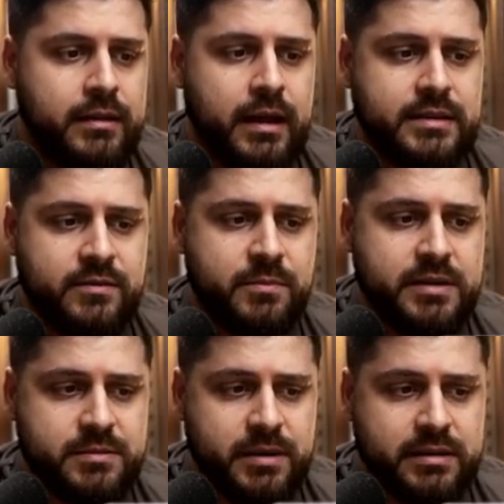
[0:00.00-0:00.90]
97
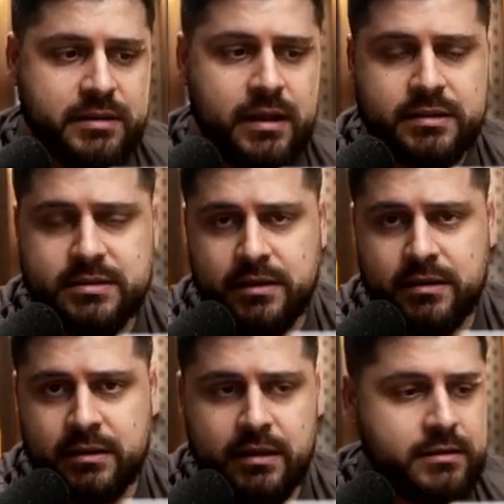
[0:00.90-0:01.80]
bucks a month and
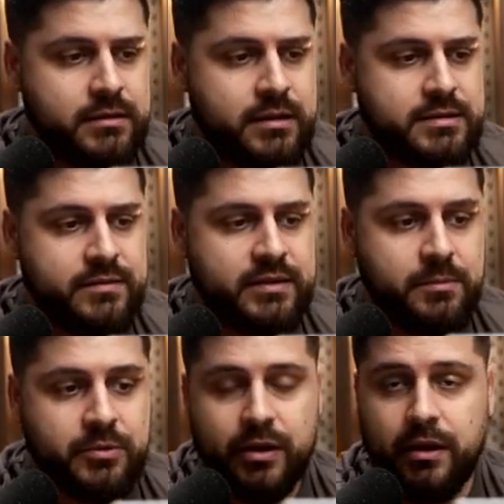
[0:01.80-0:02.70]
97, 970
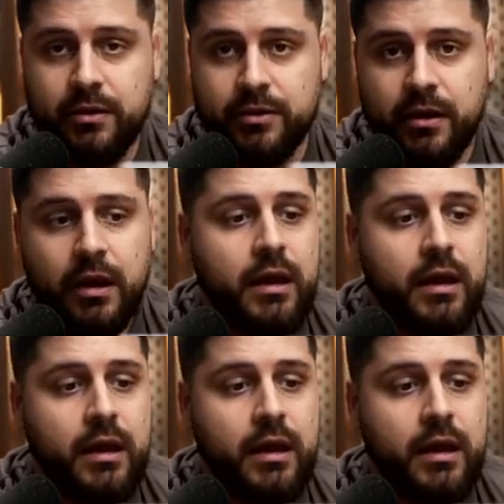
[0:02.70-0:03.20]
per year.